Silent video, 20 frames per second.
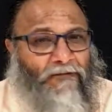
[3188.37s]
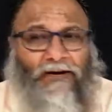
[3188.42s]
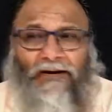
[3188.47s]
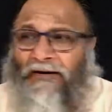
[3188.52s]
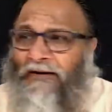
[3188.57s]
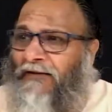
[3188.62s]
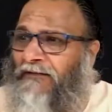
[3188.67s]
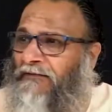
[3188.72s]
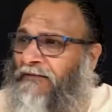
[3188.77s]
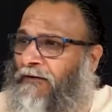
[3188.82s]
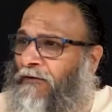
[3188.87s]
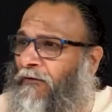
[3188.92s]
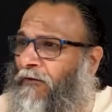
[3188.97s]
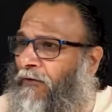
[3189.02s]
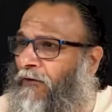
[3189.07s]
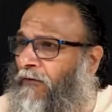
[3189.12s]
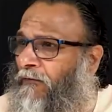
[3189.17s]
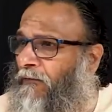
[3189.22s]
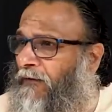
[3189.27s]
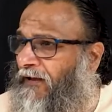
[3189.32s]
where does the
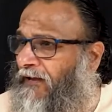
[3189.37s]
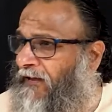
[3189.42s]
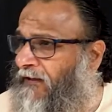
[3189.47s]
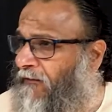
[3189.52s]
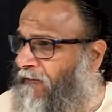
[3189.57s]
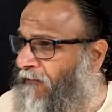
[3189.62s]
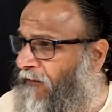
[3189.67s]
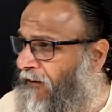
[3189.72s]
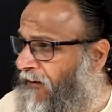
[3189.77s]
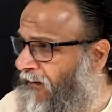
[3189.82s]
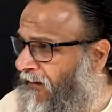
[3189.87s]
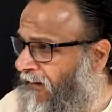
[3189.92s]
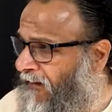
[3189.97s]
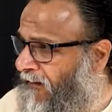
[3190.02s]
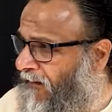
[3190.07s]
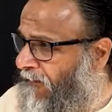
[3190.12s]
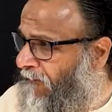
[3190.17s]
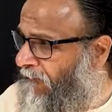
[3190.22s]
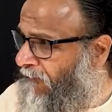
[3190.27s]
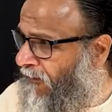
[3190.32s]
whole waking world
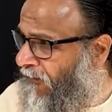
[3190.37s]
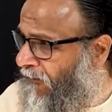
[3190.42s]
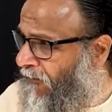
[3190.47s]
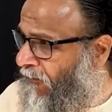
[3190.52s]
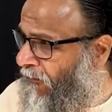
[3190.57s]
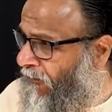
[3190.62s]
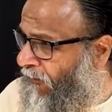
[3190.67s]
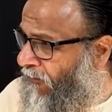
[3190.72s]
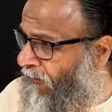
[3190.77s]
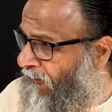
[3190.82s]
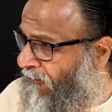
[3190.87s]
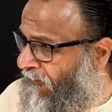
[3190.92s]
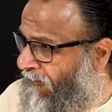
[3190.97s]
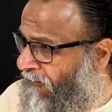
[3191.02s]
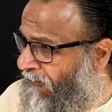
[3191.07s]
and dream world go?